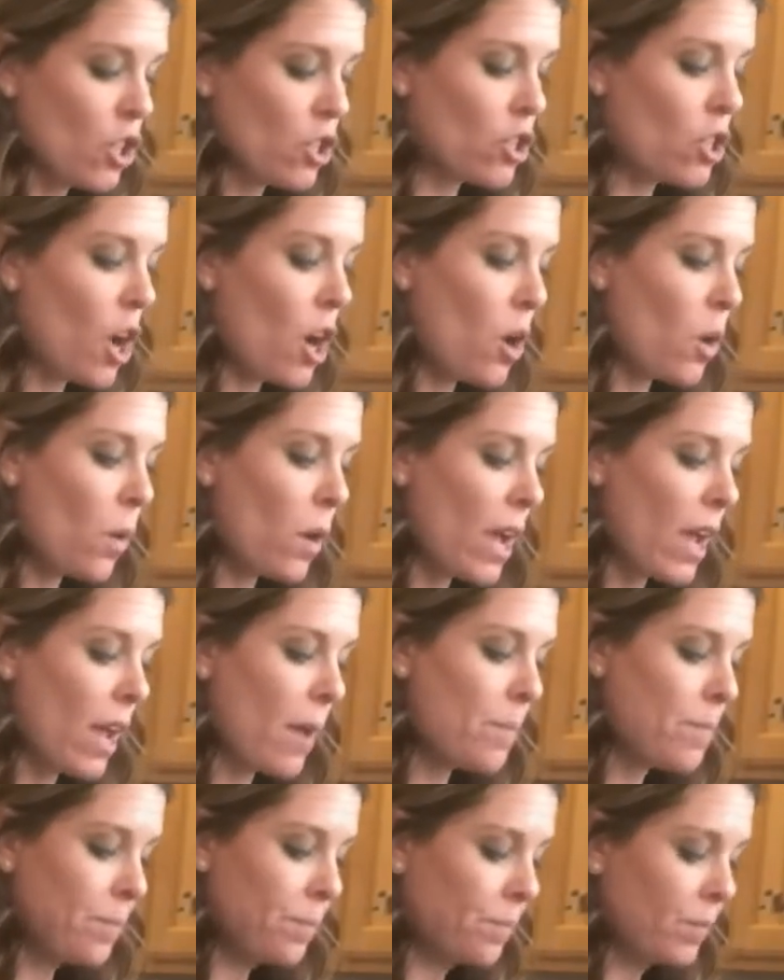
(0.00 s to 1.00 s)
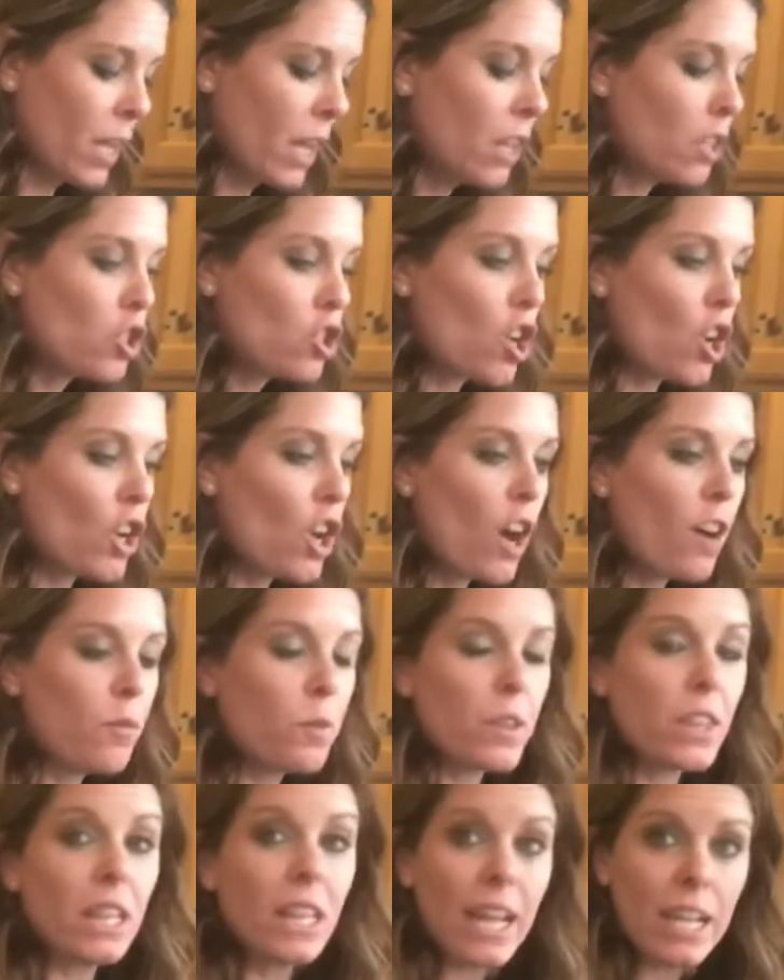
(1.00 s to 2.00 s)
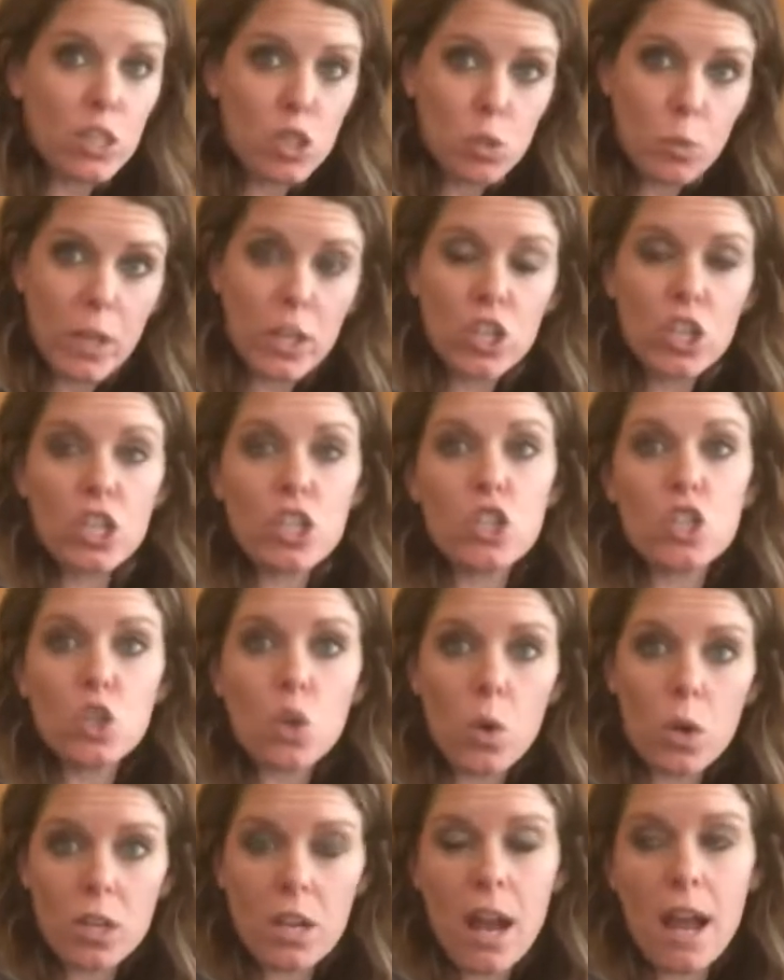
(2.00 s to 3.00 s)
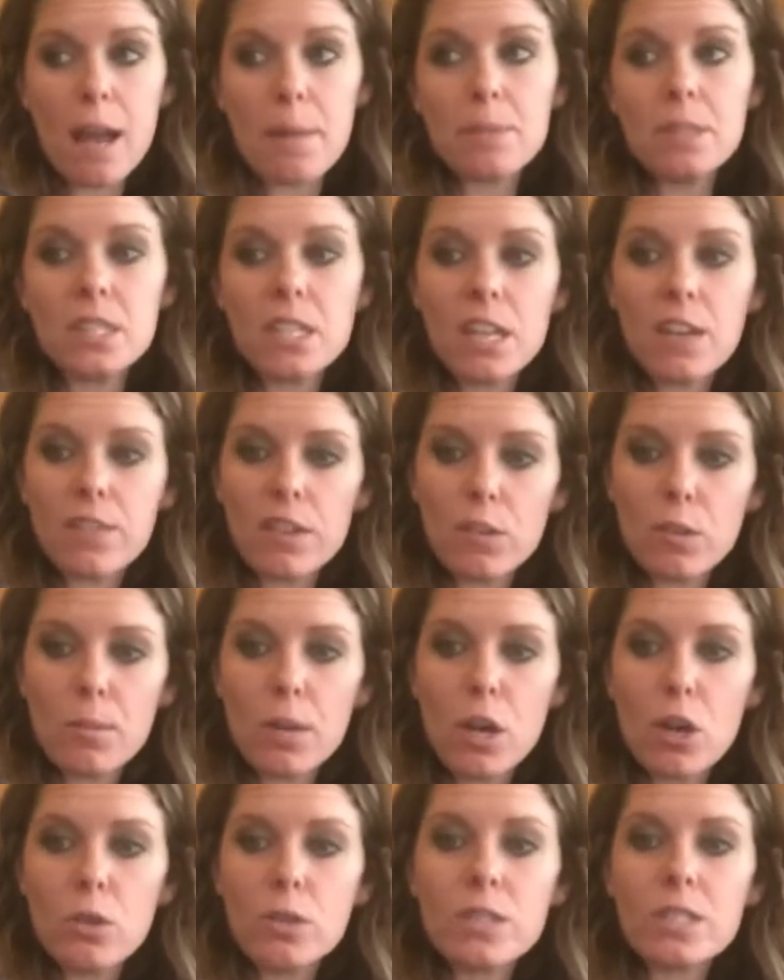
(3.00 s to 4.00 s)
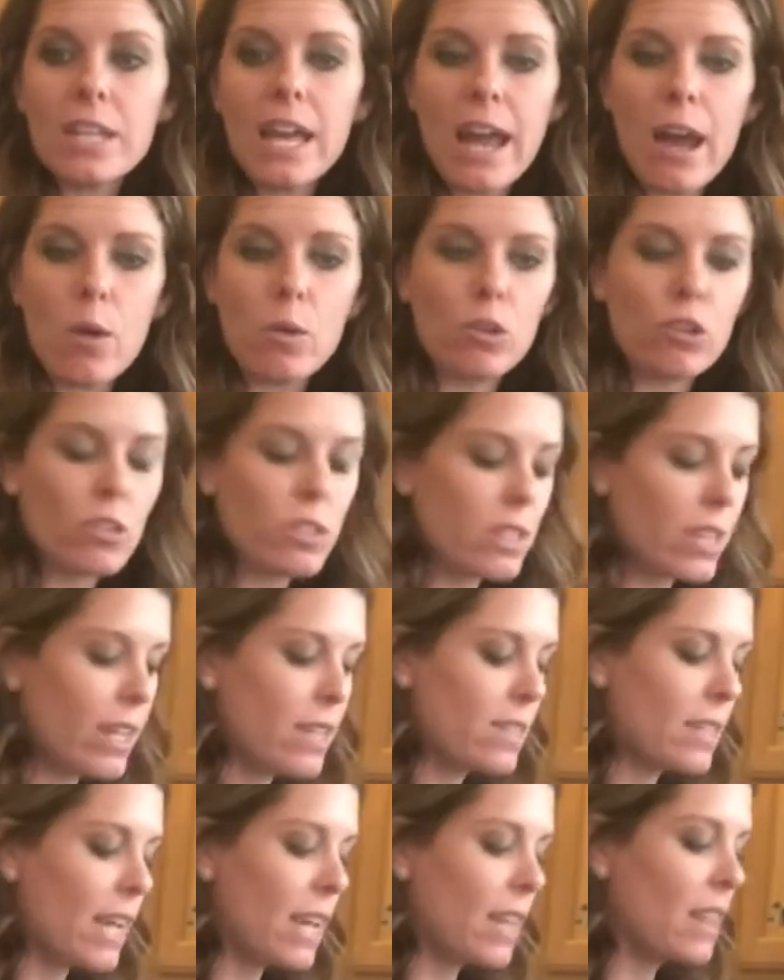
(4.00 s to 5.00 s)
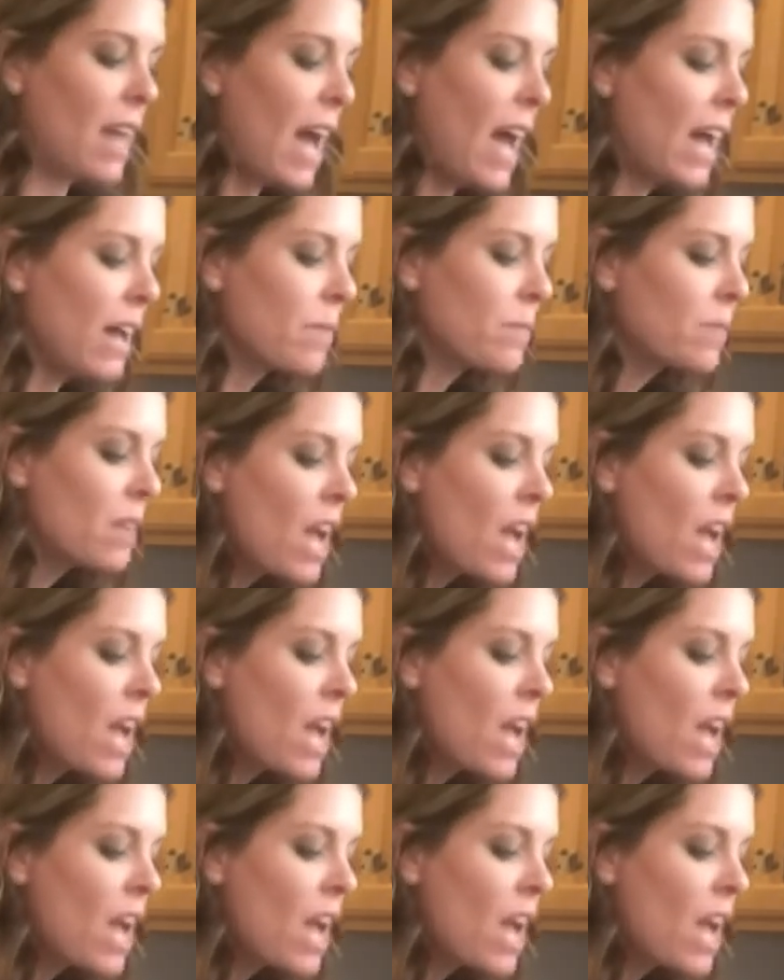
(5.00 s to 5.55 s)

So start off with light switches, doorknobs, TV remotes, counters, things like that.